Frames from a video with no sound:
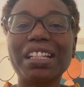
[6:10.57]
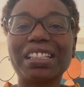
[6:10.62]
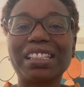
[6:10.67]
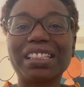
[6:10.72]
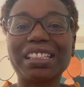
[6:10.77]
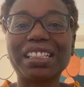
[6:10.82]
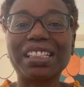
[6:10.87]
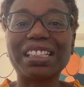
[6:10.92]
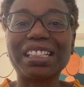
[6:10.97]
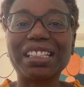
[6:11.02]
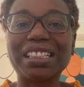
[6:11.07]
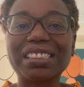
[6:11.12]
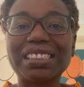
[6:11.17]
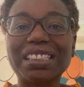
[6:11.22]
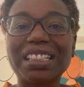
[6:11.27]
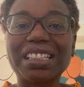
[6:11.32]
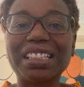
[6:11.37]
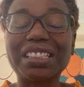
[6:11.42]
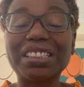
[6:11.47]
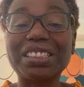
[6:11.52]
Link is
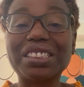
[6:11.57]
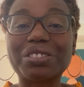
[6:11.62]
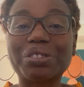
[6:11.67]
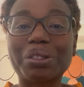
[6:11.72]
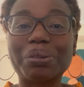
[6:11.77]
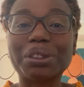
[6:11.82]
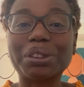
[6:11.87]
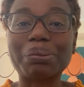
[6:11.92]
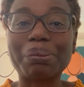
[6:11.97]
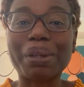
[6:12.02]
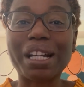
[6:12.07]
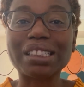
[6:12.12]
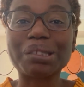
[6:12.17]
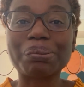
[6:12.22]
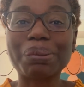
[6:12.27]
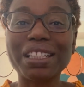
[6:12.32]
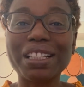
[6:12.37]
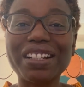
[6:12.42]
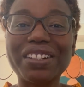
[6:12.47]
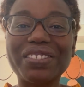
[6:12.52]
in the description box
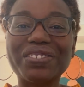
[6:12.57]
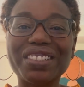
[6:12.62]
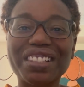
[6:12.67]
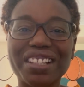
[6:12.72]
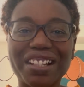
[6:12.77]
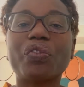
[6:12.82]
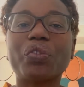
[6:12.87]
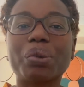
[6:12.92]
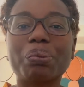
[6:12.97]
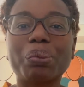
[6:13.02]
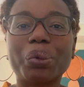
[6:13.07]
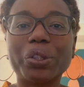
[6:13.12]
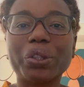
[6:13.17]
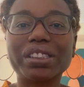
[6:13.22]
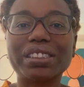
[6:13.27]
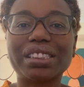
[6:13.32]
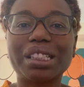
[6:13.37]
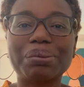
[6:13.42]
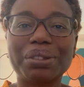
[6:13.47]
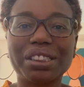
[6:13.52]
below. For more
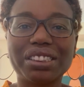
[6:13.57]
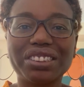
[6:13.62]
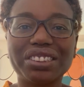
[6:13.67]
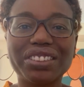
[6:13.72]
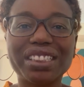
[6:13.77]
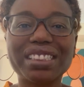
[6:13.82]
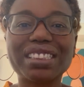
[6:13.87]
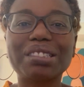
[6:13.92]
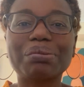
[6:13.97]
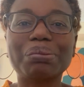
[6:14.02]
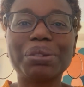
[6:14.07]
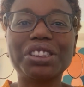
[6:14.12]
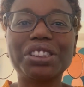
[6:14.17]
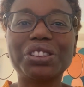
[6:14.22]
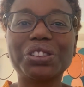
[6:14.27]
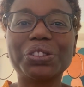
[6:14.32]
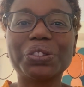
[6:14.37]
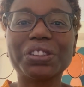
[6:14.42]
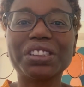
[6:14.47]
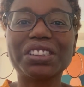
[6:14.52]
tips and tricks, be
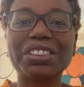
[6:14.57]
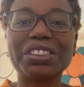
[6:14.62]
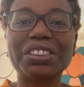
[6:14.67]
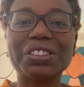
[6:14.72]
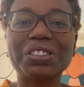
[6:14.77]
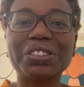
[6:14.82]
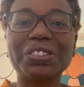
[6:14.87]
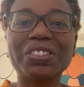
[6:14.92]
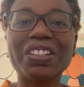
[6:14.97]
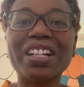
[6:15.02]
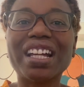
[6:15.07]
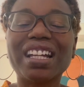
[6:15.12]
sure to